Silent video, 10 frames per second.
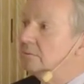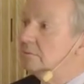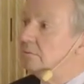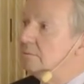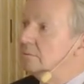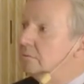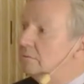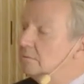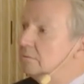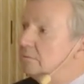
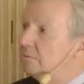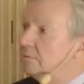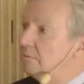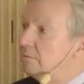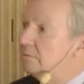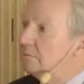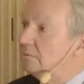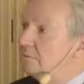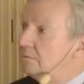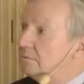
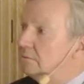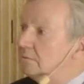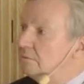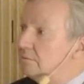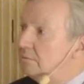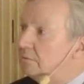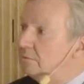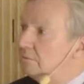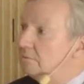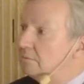
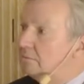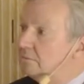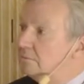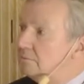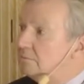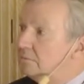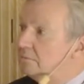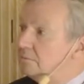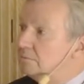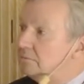
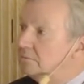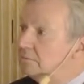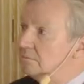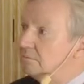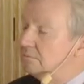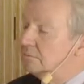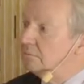The person shown says nothing.